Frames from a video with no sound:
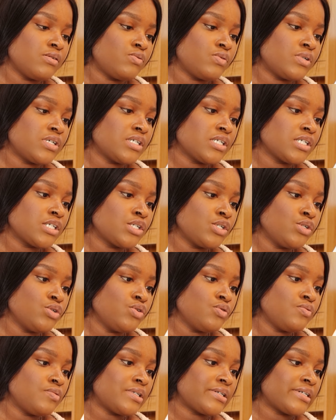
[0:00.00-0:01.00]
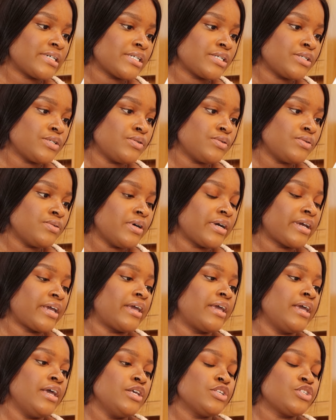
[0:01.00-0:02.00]
where are you where are you
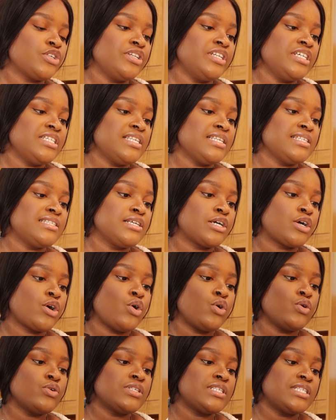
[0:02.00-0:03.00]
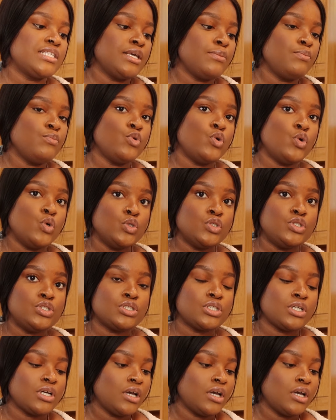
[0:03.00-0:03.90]
okay so this is the cozy mood